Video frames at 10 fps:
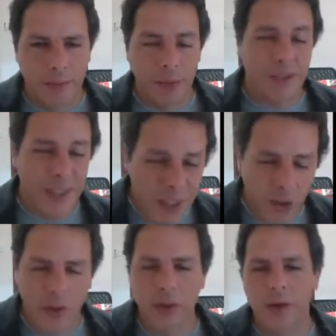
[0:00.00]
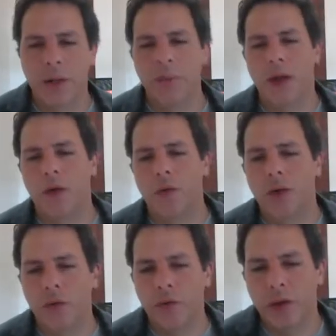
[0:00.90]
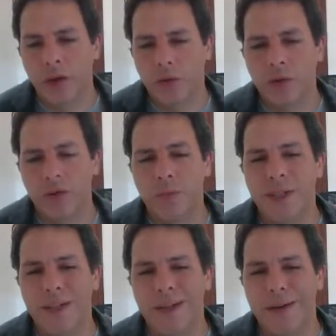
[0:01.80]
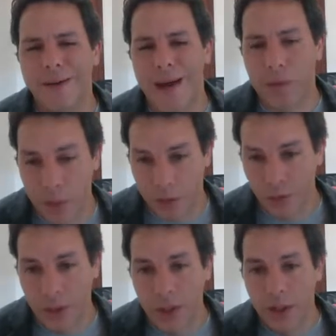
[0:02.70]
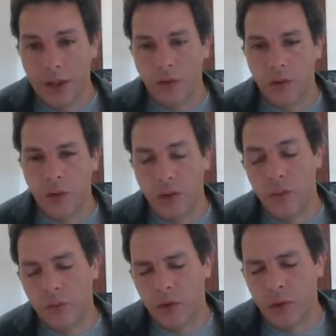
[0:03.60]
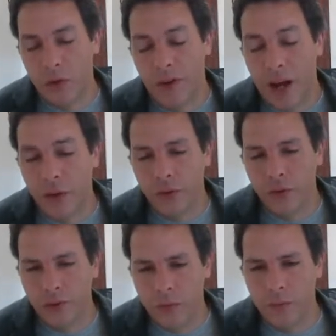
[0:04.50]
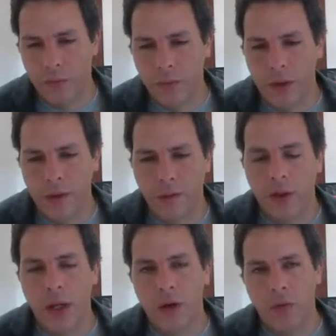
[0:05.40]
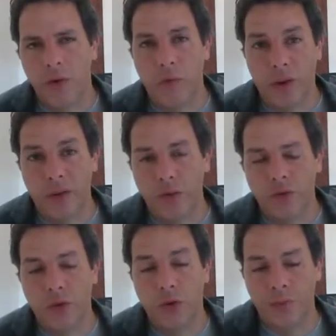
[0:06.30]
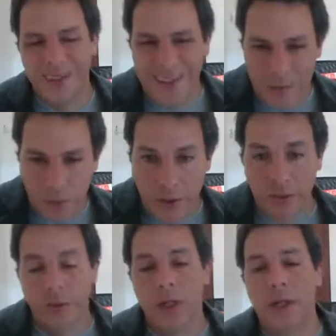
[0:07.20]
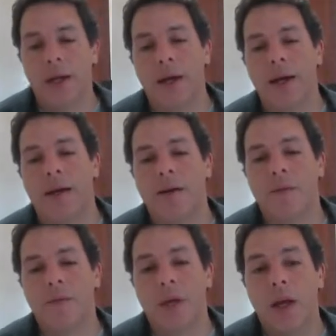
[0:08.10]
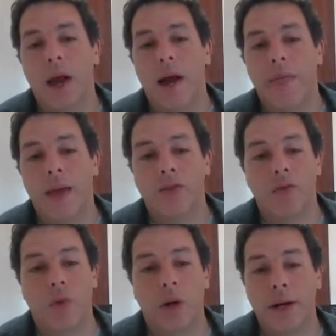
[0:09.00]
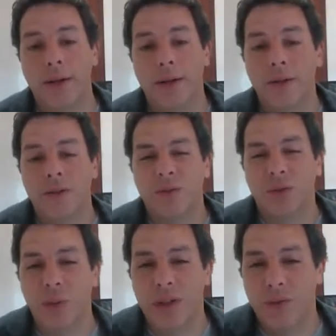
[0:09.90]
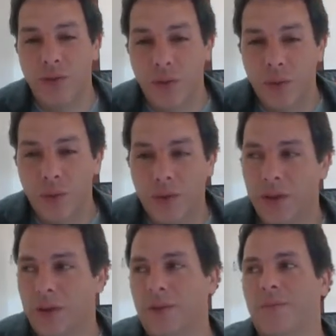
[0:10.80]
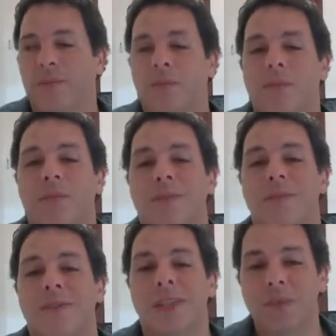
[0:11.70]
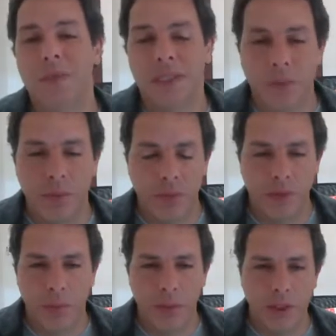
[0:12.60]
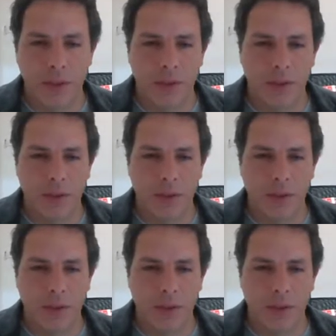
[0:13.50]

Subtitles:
particular about random variables being numbers. So the values of the random variables should be numbers. And that's why we went through the sometimes a bit